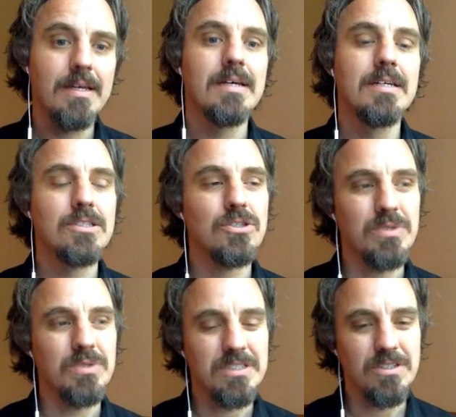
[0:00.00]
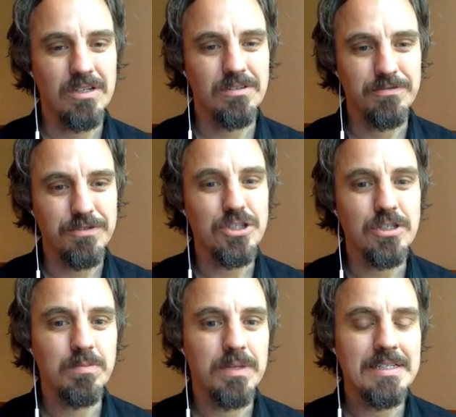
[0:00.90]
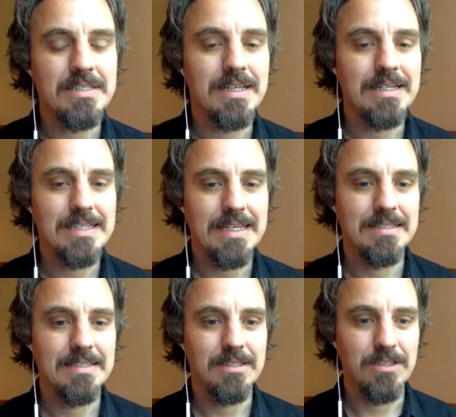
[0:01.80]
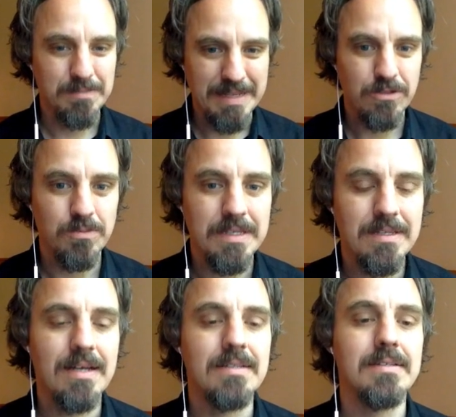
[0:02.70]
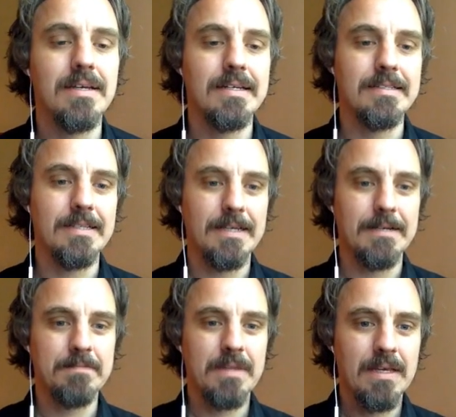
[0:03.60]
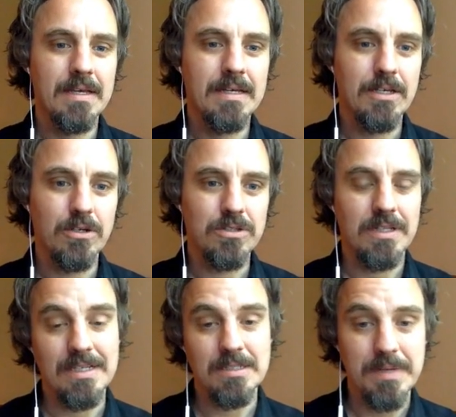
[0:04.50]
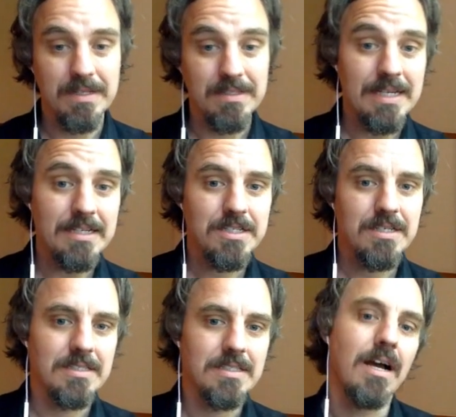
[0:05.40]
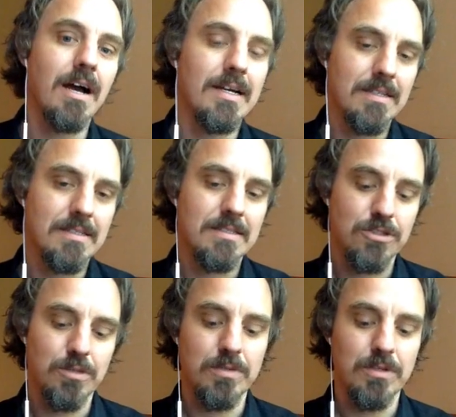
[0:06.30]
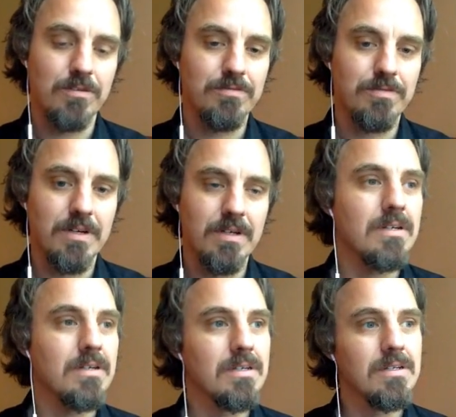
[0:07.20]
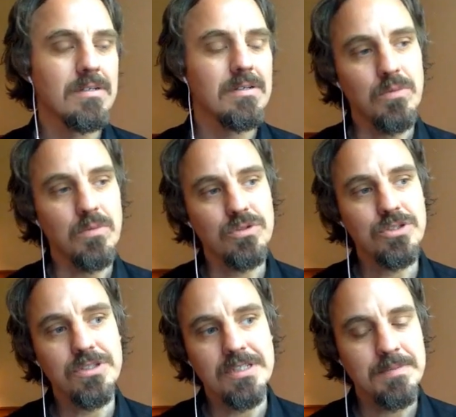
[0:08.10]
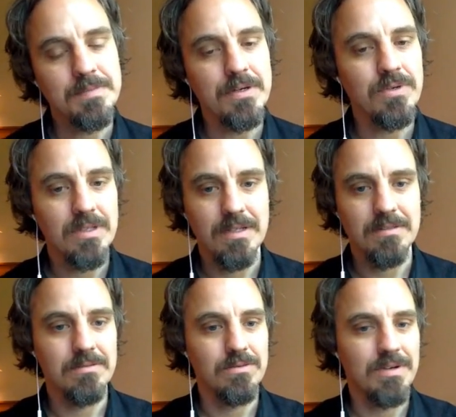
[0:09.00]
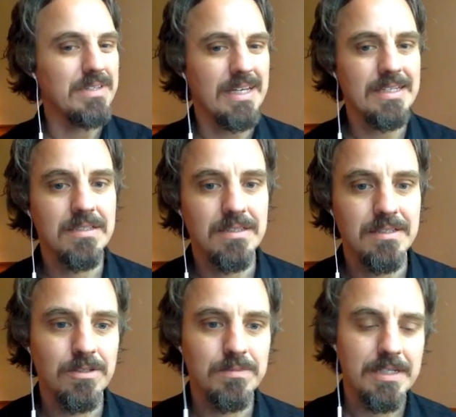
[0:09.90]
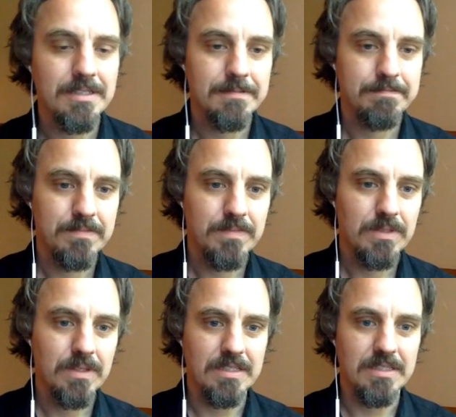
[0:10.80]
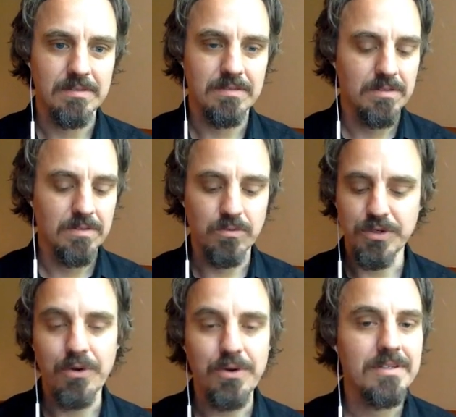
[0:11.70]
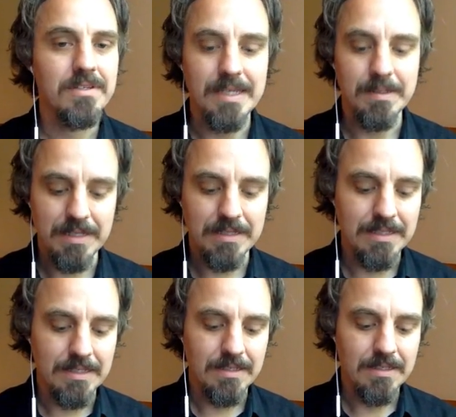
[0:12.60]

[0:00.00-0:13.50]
So it's not a physical place in that sense, it's not meant to be that. And he also then has Beatrice as his guide, as a symbol of emotion and spirit and revelation in some sense. And it's a recurring theme that he